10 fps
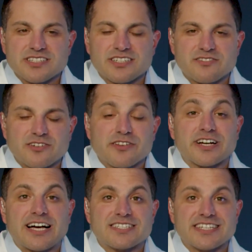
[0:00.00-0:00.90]
you know, or they're
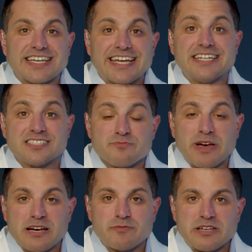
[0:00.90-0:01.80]
constantly getting
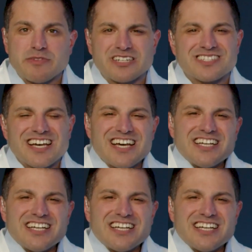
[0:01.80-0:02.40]
spam emails.